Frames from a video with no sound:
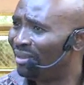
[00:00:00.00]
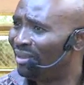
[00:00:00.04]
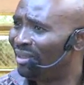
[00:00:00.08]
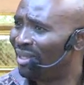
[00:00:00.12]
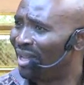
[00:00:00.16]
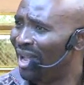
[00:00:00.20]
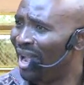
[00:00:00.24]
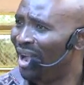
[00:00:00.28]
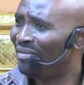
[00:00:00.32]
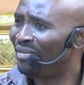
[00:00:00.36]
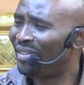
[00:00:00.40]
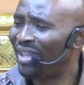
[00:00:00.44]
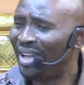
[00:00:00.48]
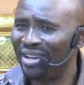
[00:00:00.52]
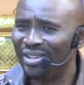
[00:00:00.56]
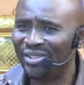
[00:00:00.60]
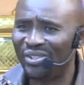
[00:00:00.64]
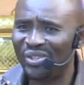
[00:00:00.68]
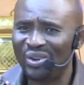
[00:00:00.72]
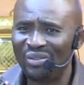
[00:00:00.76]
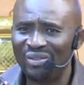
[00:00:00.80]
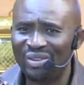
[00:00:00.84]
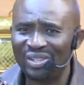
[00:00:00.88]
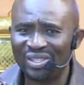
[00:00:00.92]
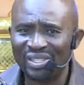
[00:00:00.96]
after the
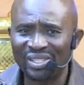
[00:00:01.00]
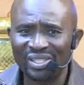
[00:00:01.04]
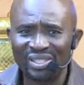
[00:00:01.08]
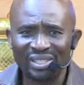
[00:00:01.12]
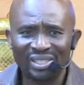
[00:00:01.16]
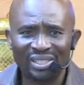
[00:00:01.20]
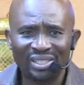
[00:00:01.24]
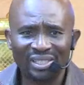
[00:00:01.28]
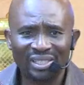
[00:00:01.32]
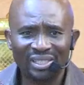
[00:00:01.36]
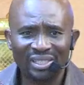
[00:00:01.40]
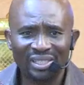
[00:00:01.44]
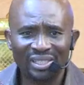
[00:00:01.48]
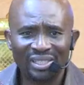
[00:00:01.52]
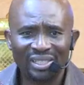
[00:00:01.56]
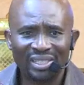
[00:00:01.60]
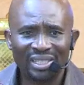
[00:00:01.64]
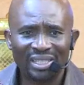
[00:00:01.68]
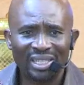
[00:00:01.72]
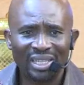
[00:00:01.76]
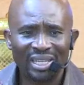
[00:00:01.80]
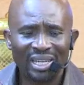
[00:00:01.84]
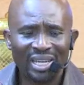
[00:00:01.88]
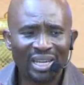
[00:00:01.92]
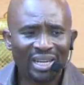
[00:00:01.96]
service
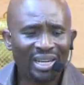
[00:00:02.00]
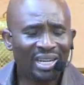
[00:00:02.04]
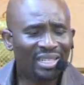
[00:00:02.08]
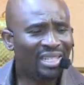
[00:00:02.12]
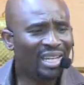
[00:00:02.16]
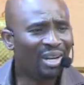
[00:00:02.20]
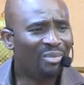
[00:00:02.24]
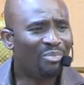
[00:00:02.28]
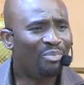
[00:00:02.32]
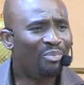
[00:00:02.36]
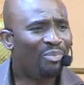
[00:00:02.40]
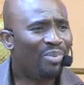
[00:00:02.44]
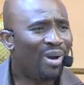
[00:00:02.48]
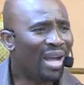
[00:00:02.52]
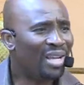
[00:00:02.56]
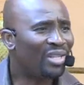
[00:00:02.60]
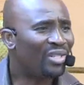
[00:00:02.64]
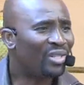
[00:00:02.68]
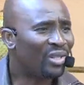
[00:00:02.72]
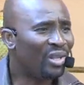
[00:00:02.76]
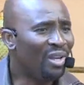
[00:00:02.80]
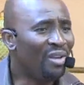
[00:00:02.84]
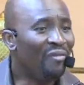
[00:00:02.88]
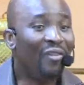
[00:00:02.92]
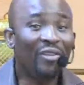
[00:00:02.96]
they said, Past,
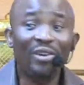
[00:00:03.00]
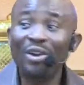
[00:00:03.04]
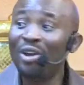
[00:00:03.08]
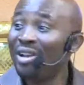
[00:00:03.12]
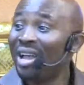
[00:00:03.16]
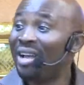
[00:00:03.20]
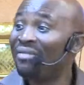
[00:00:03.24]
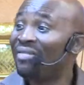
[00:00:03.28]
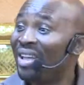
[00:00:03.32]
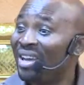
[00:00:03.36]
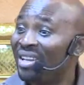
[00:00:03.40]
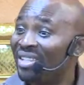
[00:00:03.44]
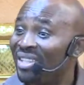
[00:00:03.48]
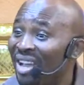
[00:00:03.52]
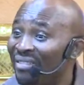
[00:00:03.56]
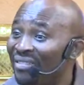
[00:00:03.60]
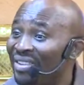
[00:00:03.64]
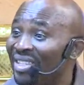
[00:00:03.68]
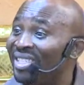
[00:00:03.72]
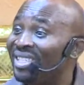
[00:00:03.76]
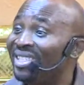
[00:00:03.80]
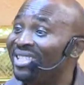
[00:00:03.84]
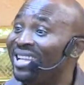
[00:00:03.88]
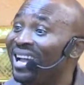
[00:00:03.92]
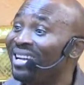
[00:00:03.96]
if not after the
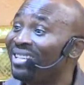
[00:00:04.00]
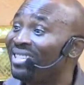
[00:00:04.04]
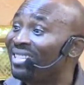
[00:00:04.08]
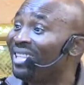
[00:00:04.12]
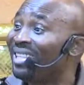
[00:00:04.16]
service, that's